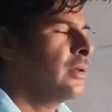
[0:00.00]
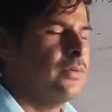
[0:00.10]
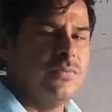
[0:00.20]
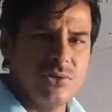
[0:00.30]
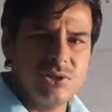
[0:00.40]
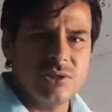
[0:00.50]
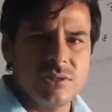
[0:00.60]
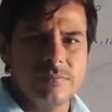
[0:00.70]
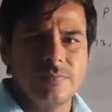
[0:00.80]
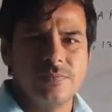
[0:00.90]
which
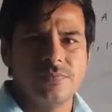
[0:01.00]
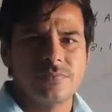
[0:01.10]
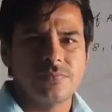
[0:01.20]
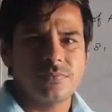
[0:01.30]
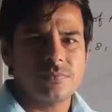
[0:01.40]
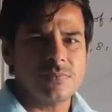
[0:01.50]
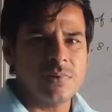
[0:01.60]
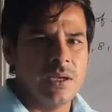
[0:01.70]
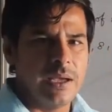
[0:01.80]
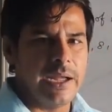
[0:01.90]
term
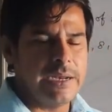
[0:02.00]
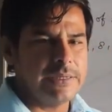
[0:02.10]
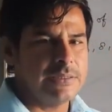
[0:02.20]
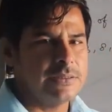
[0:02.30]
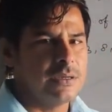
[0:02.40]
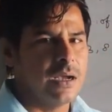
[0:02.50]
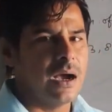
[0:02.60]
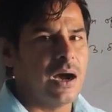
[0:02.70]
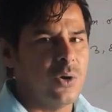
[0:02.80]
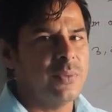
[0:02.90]
and
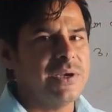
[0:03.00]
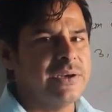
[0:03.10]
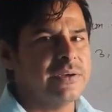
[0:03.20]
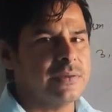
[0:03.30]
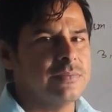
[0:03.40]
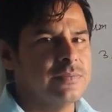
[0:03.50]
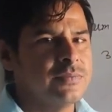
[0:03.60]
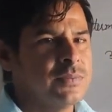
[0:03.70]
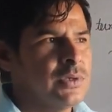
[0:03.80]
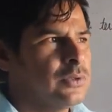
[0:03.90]
how many terms.
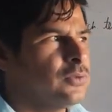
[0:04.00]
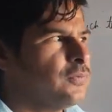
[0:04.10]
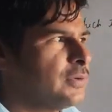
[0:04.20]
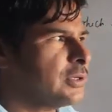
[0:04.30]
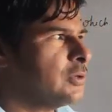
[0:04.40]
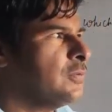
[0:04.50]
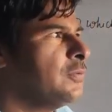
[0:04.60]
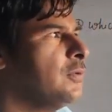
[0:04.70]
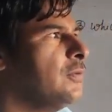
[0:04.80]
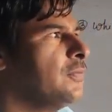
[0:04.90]
So first
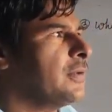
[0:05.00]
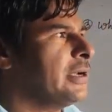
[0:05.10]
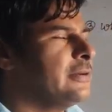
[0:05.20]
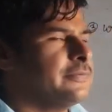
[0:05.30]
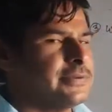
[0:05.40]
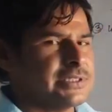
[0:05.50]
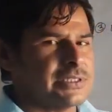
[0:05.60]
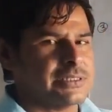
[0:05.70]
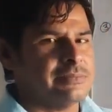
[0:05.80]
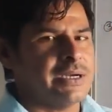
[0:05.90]
of all, find
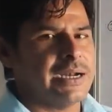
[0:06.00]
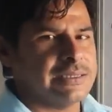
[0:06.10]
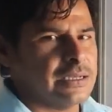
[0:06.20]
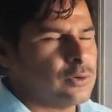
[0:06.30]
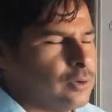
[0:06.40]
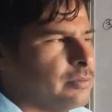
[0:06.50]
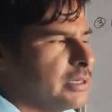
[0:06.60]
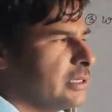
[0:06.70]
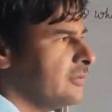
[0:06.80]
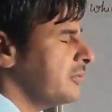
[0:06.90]
first term and the
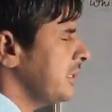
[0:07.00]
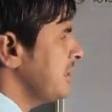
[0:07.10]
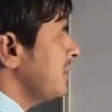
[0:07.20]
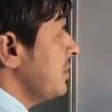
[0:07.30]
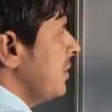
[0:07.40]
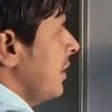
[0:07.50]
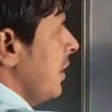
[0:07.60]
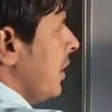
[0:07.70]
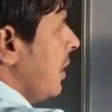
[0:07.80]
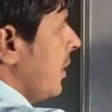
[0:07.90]
common difference.
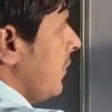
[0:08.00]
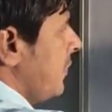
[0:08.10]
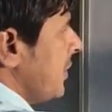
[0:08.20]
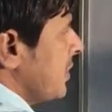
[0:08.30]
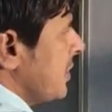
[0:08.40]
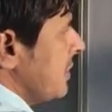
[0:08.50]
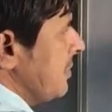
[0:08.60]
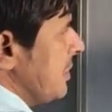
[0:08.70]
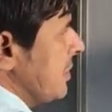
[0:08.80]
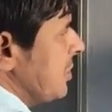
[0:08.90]
First
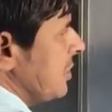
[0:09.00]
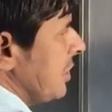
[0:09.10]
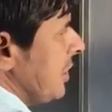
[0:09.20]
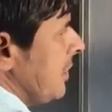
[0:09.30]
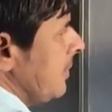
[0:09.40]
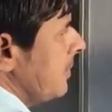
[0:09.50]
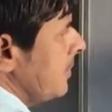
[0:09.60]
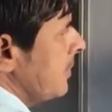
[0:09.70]
term is 3,